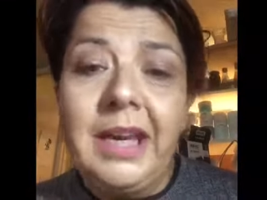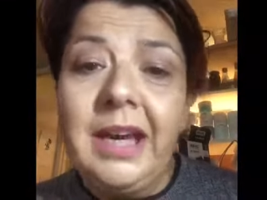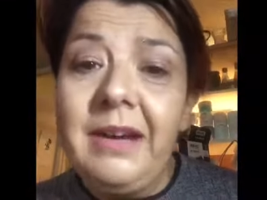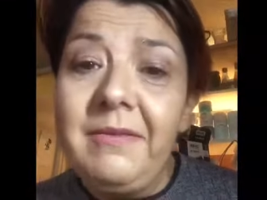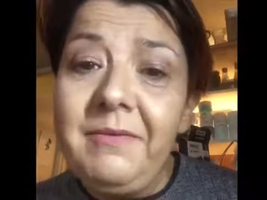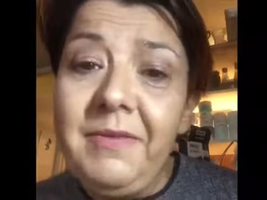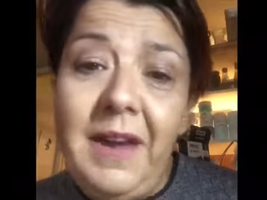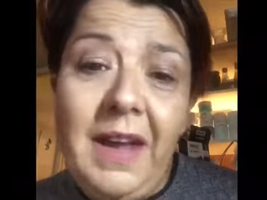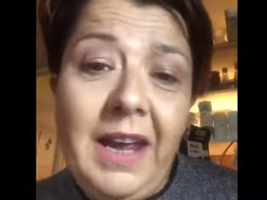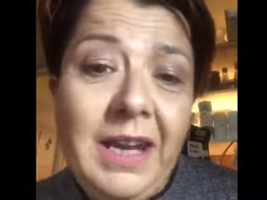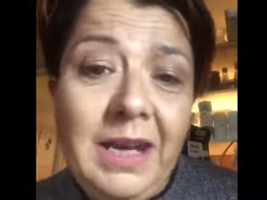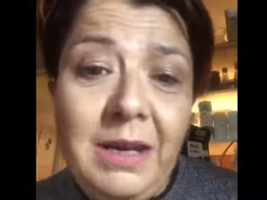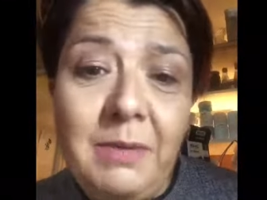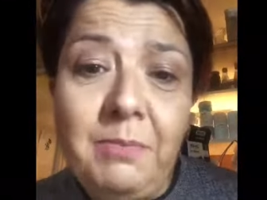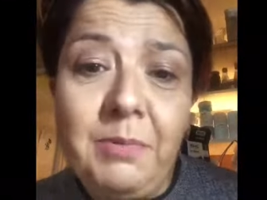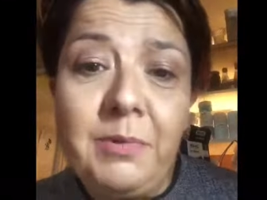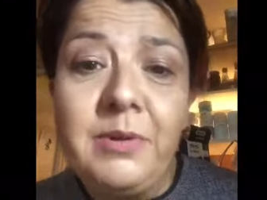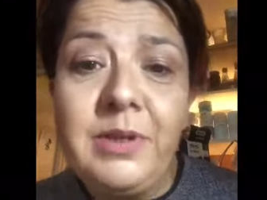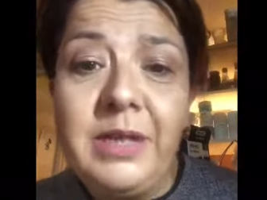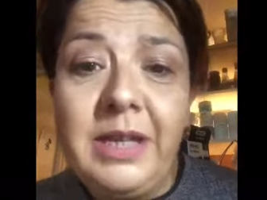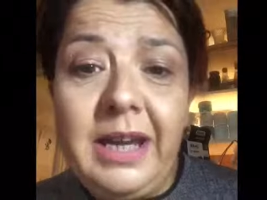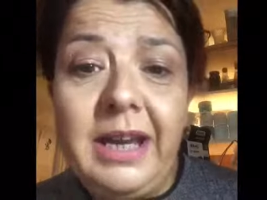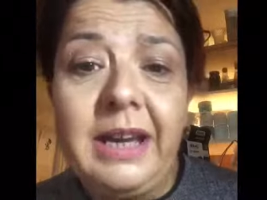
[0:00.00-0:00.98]
And for
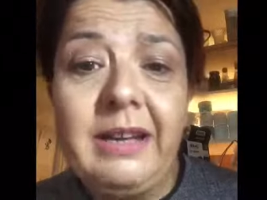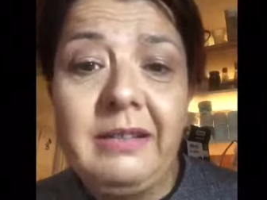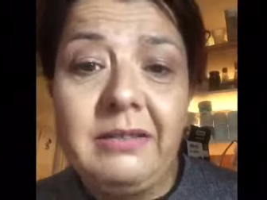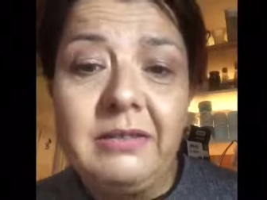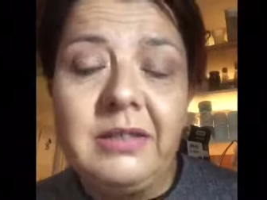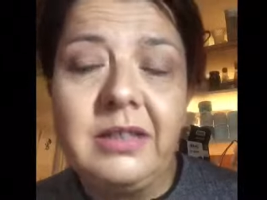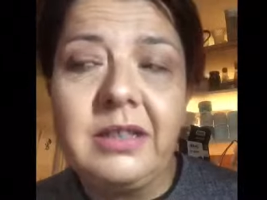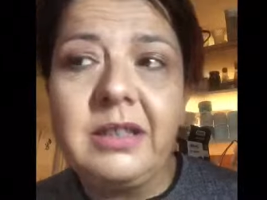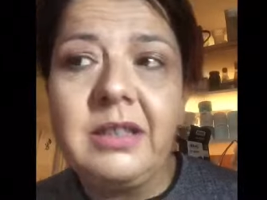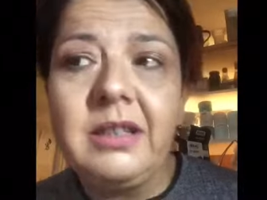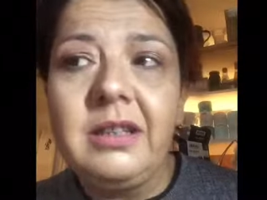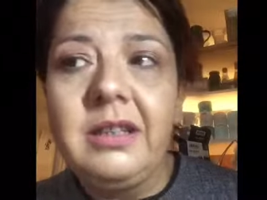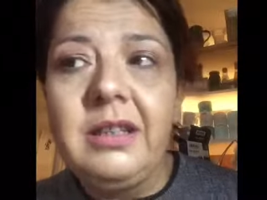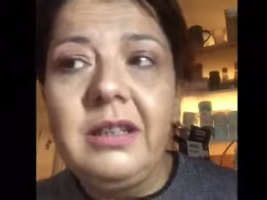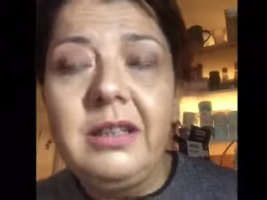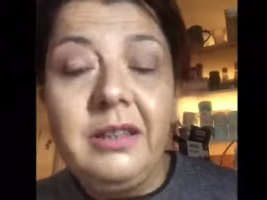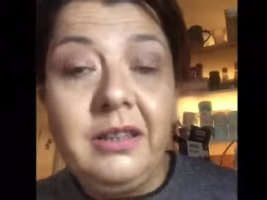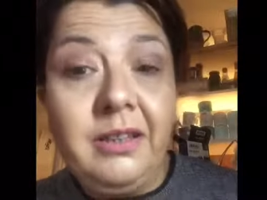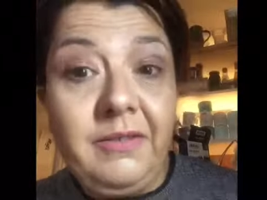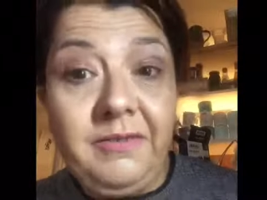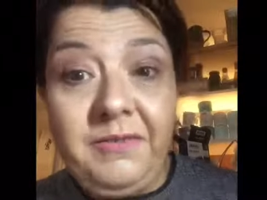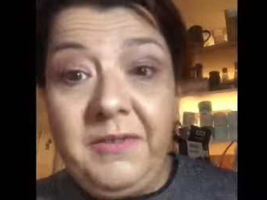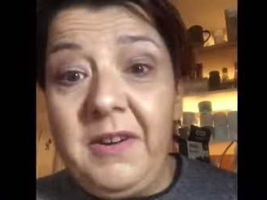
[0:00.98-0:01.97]
anybody else
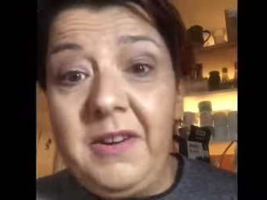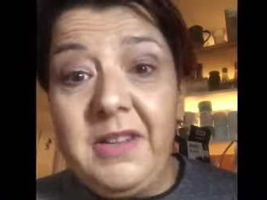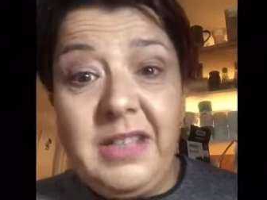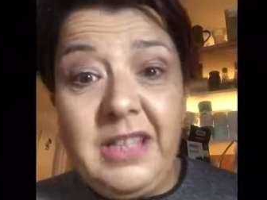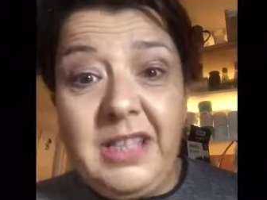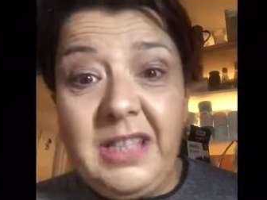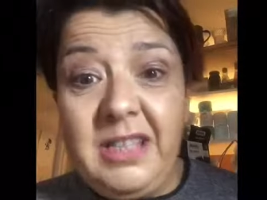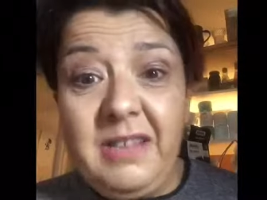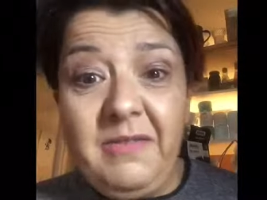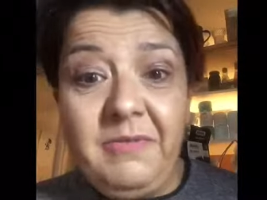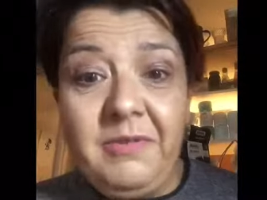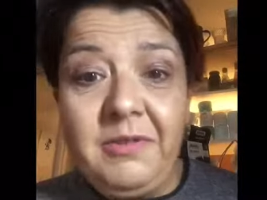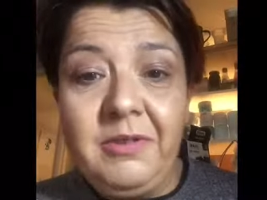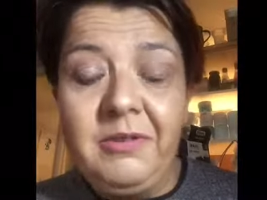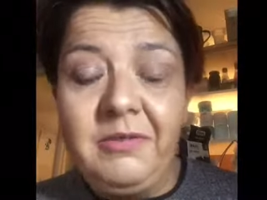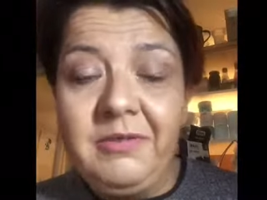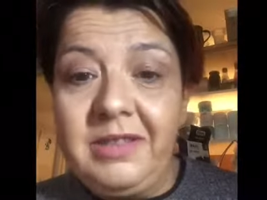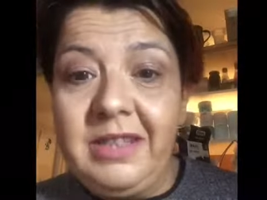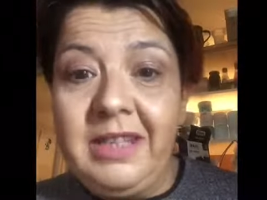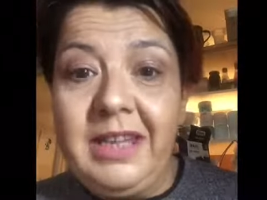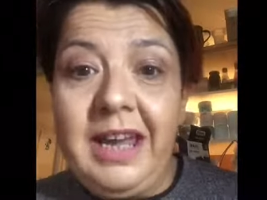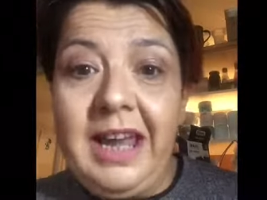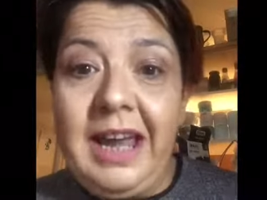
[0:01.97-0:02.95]
that finds it
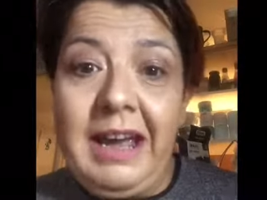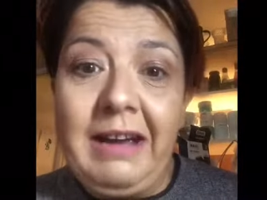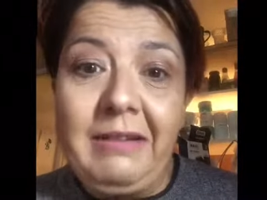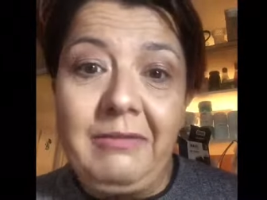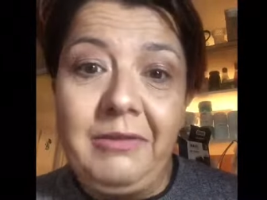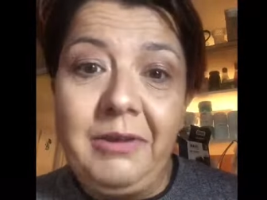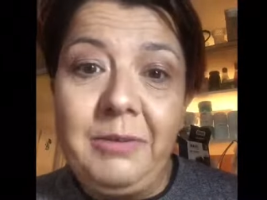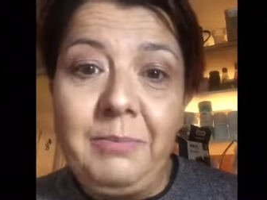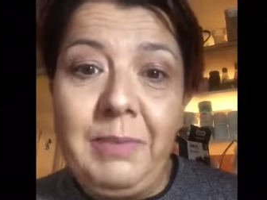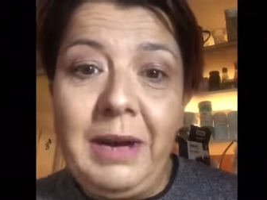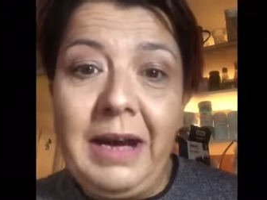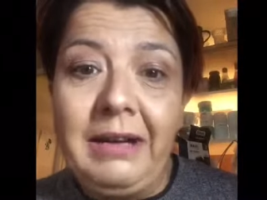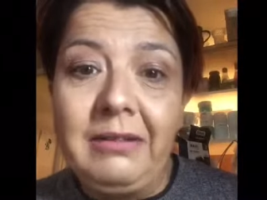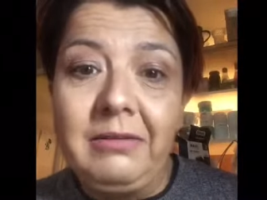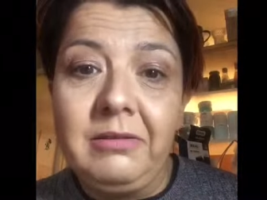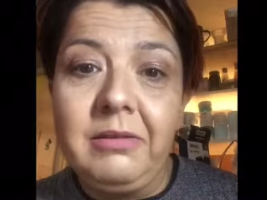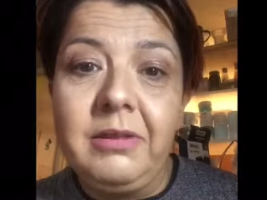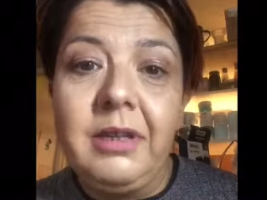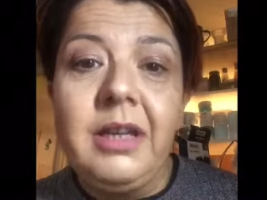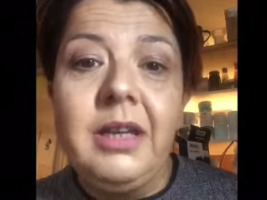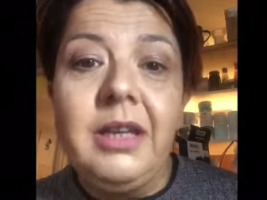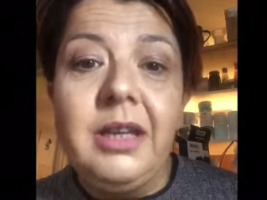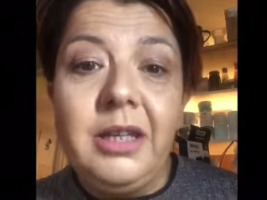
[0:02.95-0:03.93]
difficult to get out and about,